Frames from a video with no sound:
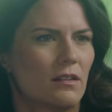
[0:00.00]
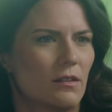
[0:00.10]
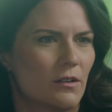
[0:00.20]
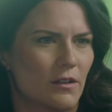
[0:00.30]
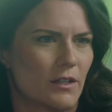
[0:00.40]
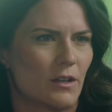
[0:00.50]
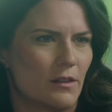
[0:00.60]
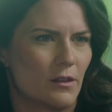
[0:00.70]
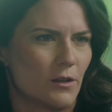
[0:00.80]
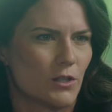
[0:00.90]
they're
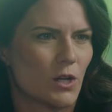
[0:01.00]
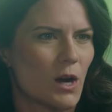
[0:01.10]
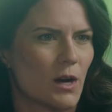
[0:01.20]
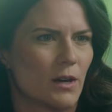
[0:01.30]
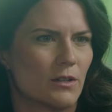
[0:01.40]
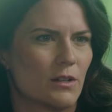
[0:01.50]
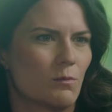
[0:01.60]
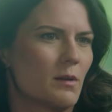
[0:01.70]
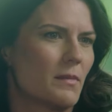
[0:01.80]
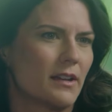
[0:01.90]
in charge
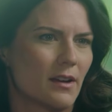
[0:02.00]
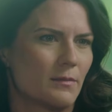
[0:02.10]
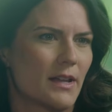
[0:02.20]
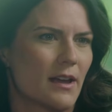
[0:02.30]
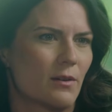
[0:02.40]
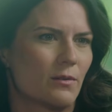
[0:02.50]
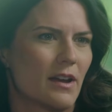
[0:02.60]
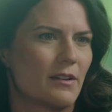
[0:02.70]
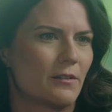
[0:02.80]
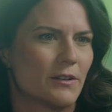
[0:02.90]
and what might come down.
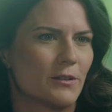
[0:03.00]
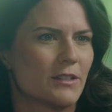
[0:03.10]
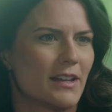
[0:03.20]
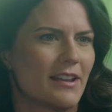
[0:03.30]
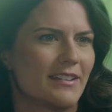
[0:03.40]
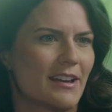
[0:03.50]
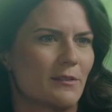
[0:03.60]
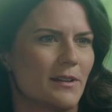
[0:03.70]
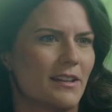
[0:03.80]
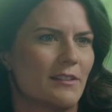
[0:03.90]
I don't understand how
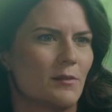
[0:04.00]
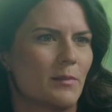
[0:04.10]
we can even